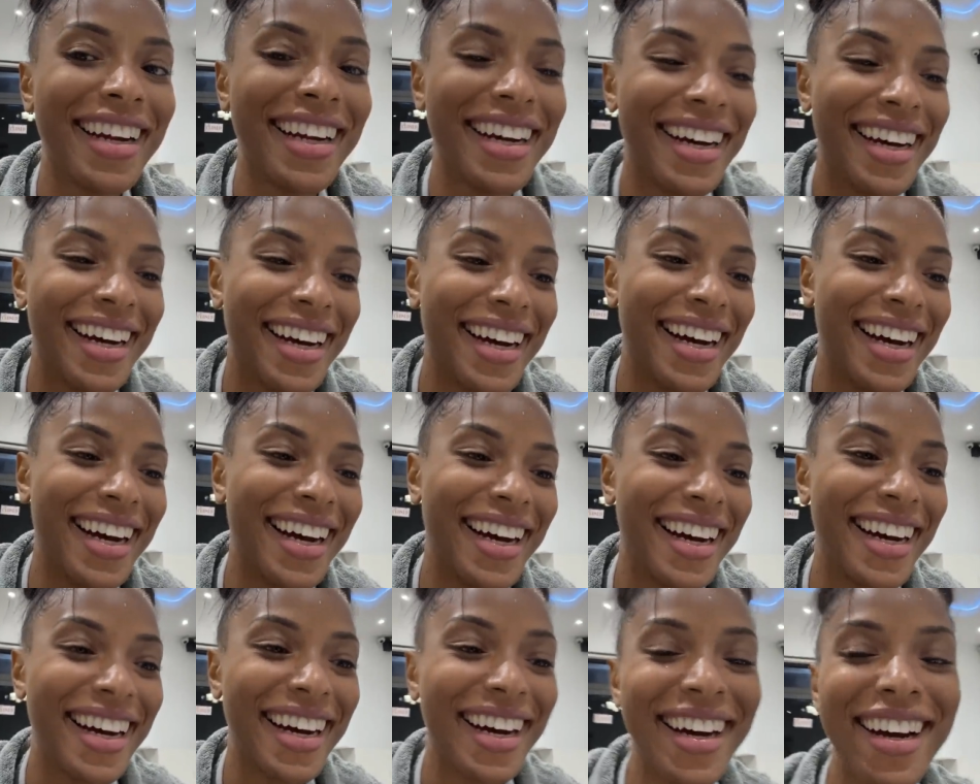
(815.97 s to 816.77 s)

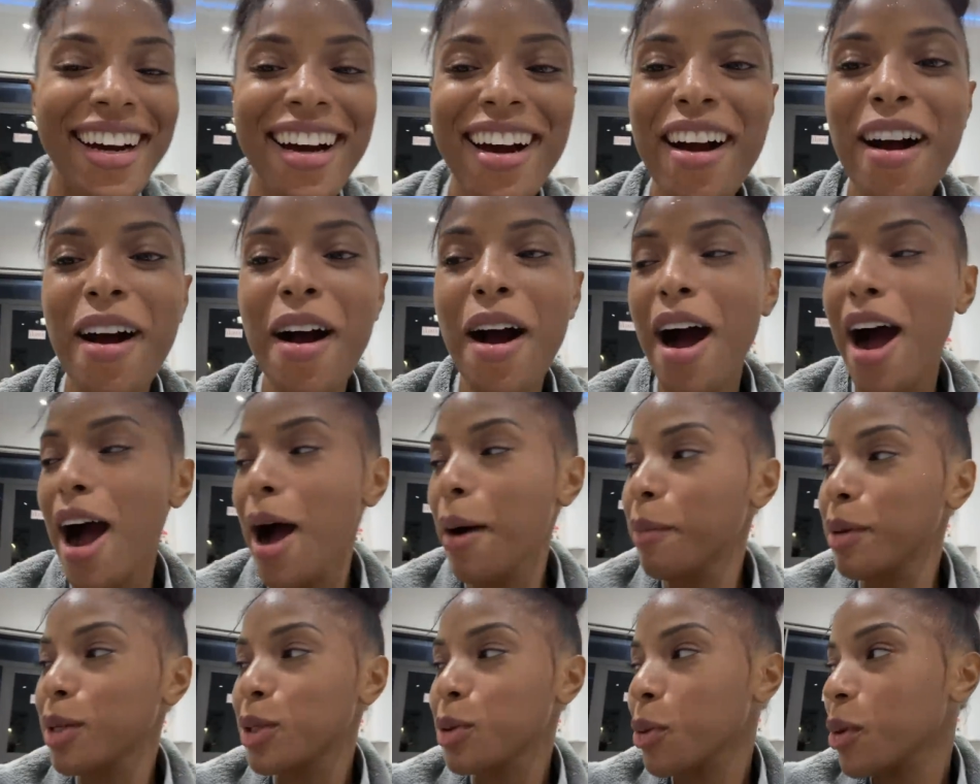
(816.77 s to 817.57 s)

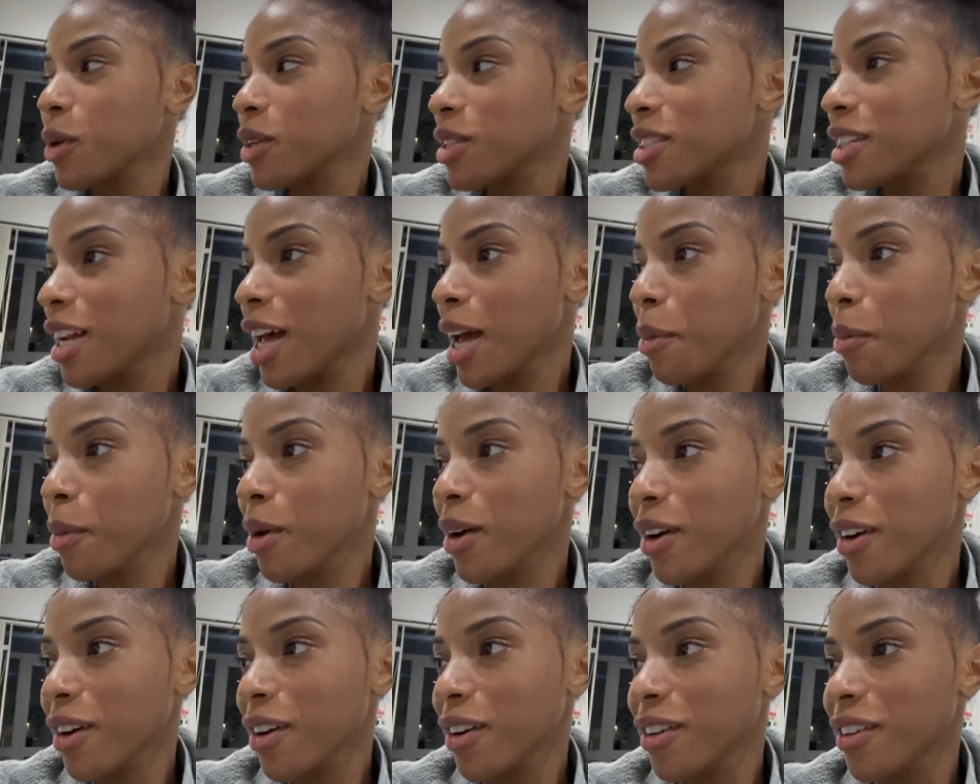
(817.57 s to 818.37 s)
I'm his worst
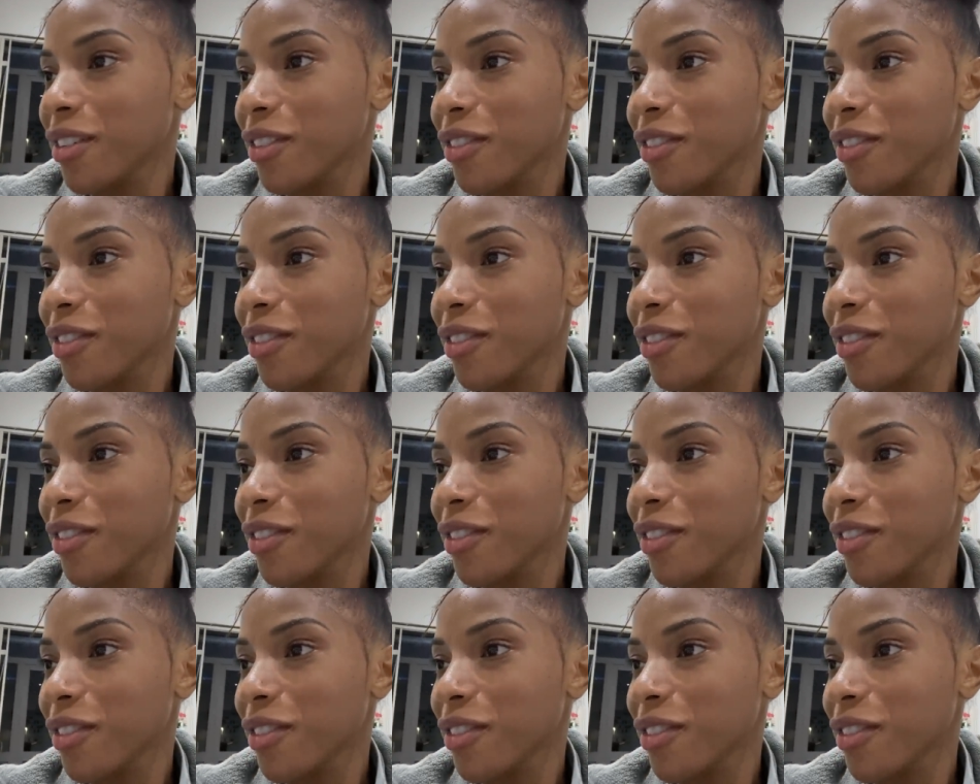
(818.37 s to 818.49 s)
nightmare.